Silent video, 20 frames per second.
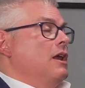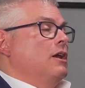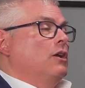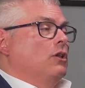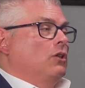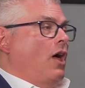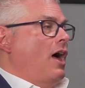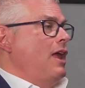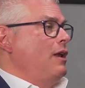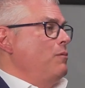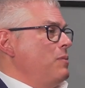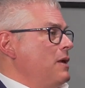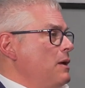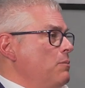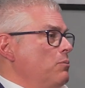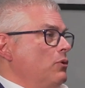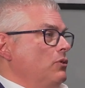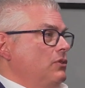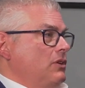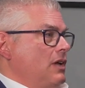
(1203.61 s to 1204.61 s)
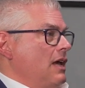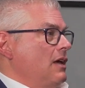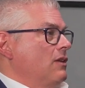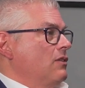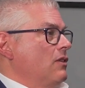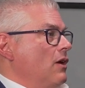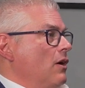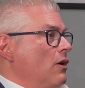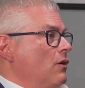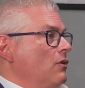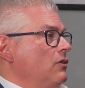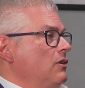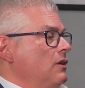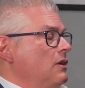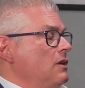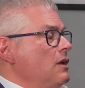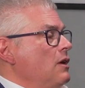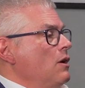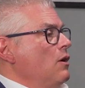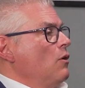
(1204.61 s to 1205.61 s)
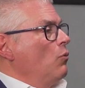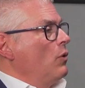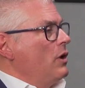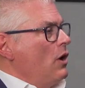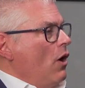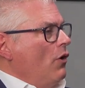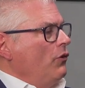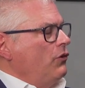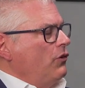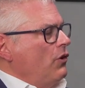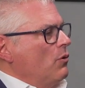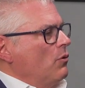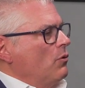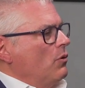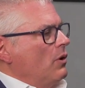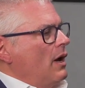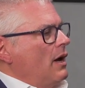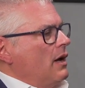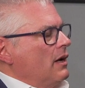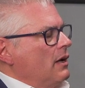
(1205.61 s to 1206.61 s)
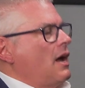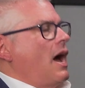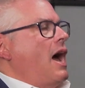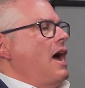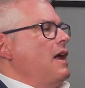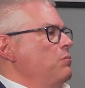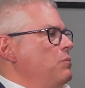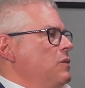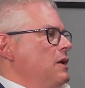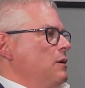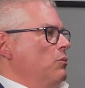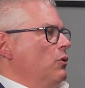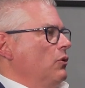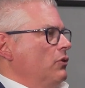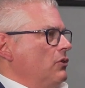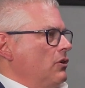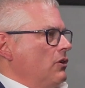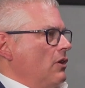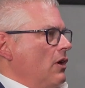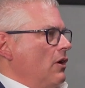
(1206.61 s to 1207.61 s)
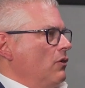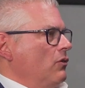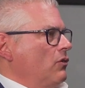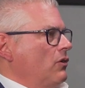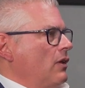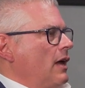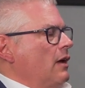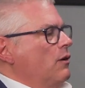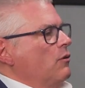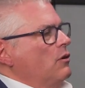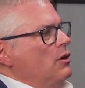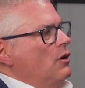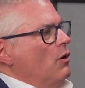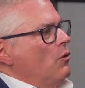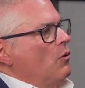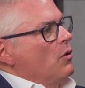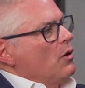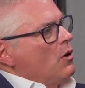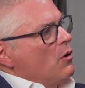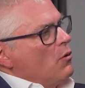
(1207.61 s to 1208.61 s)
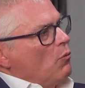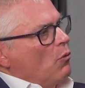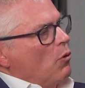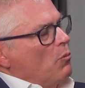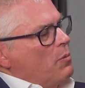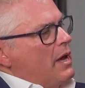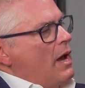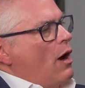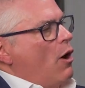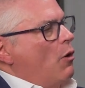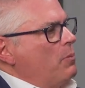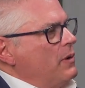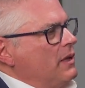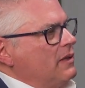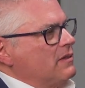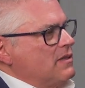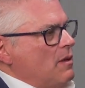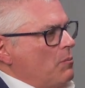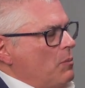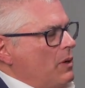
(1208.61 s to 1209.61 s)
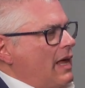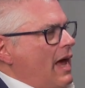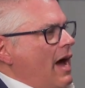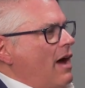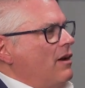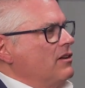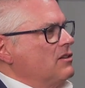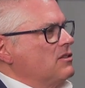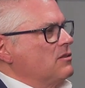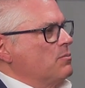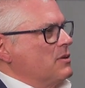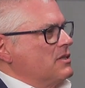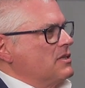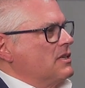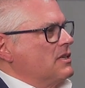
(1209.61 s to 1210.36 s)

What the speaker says: And a lot of people take those, and we also guide people to those. Like, we'll be helping somebody out in a specific area.